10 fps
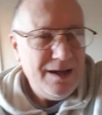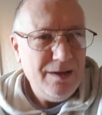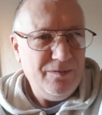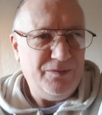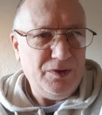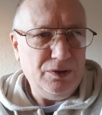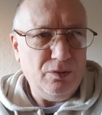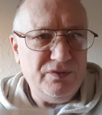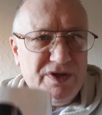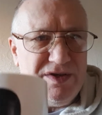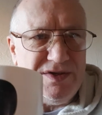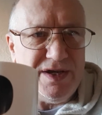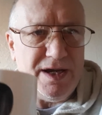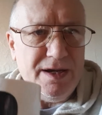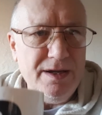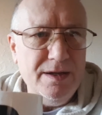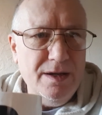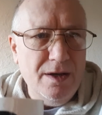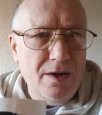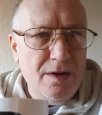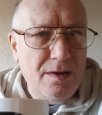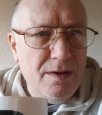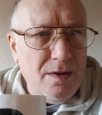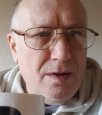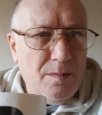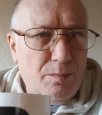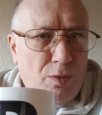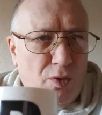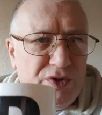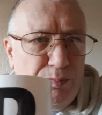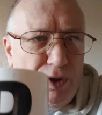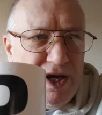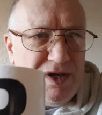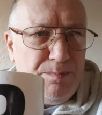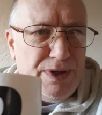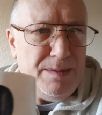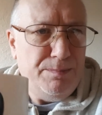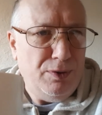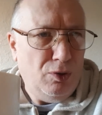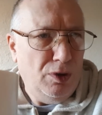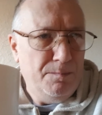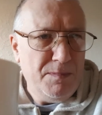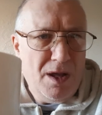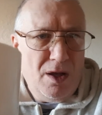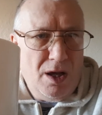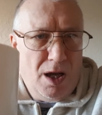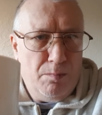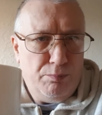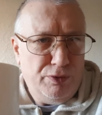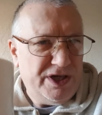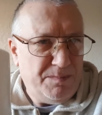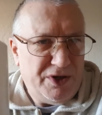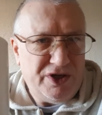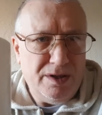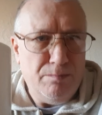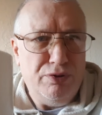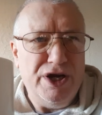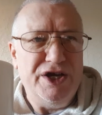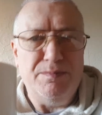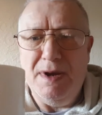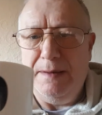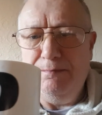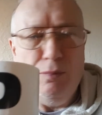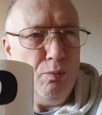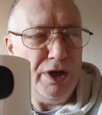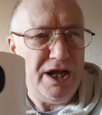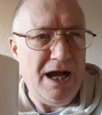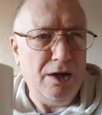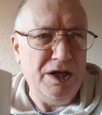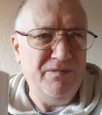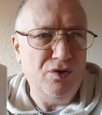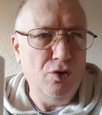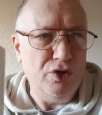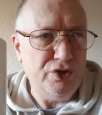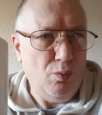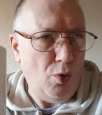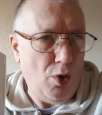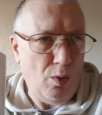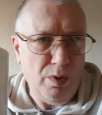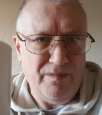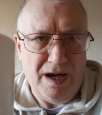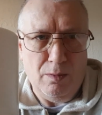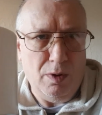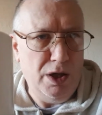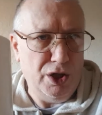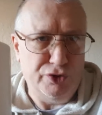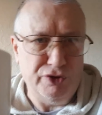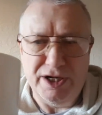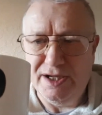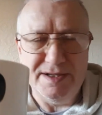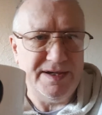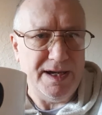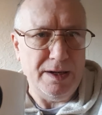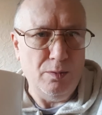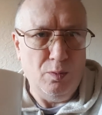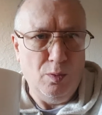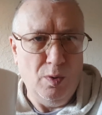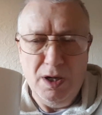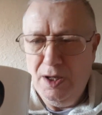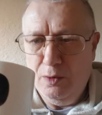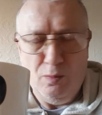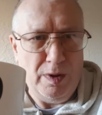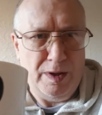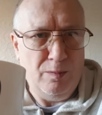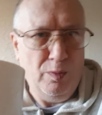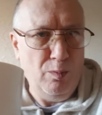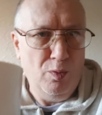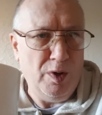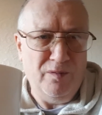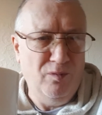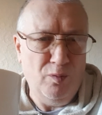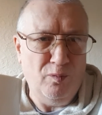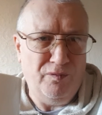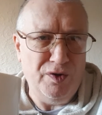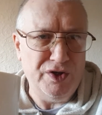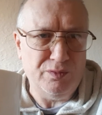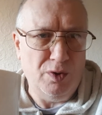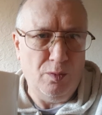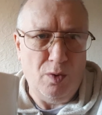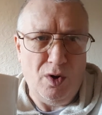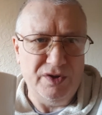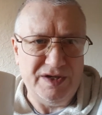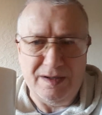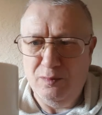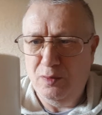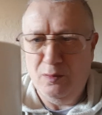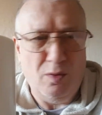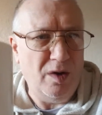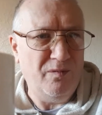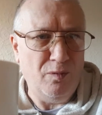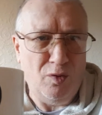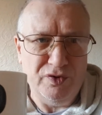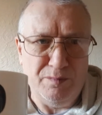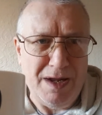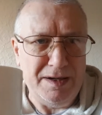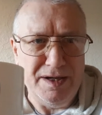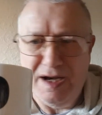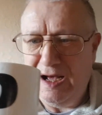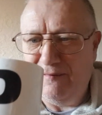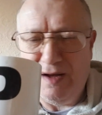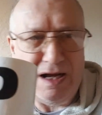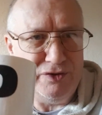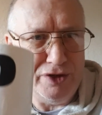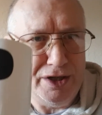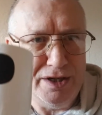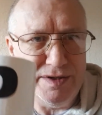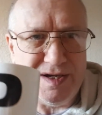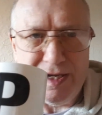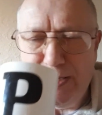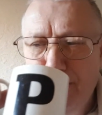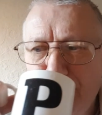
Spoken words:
Phil loves his tea. Us British people, and especially British men, we can't even go to war without a drink of tea. We wouldn't have won First World War, Second World War, if us men didn't have our drink of tea.